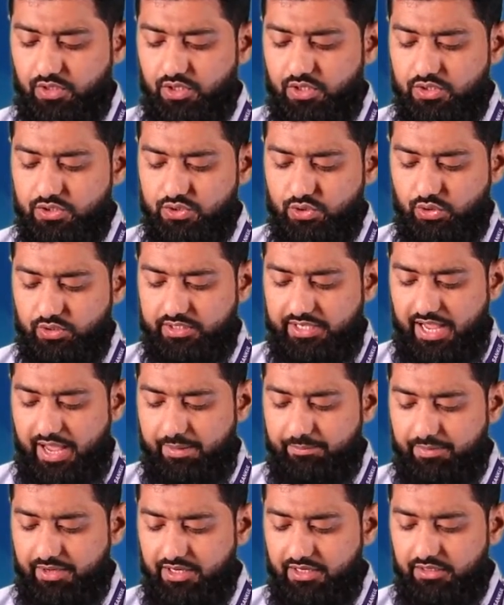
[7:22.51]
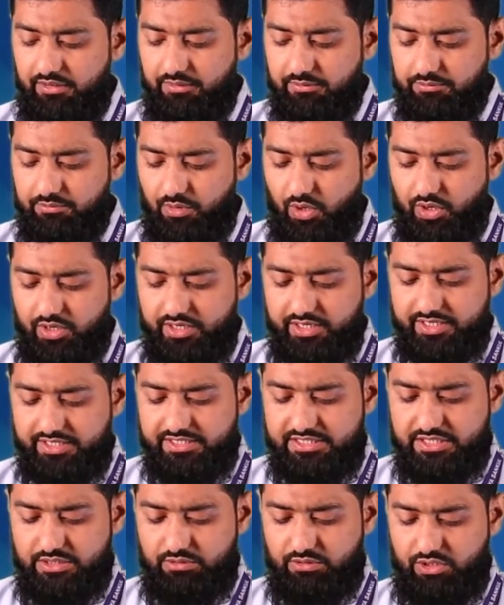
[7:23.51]
So table border
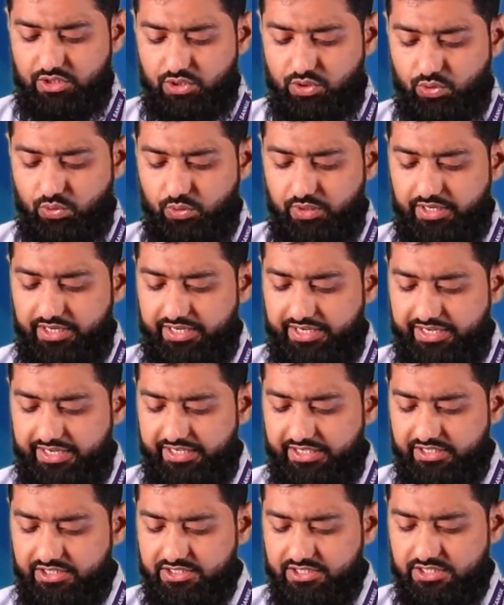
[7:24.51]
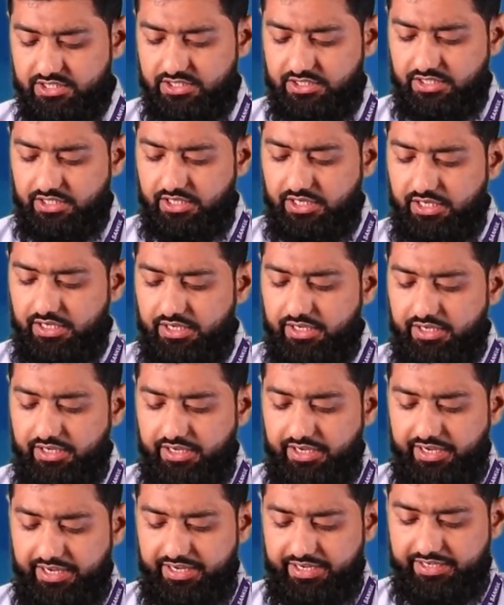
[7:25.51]
is equal to 8
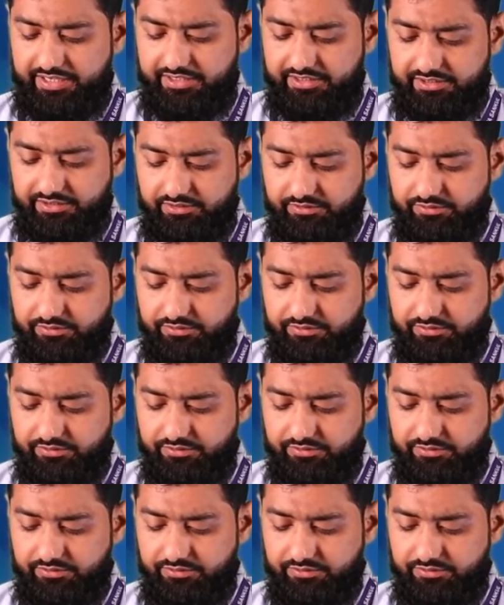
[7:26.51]
and